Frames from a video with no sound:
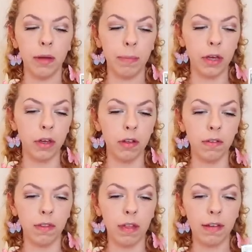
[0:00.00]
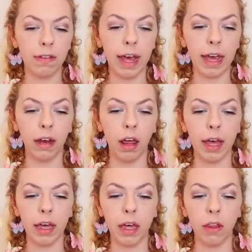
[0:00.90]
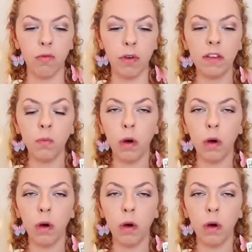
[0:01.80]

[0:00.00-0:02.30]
because they're saying like, the reason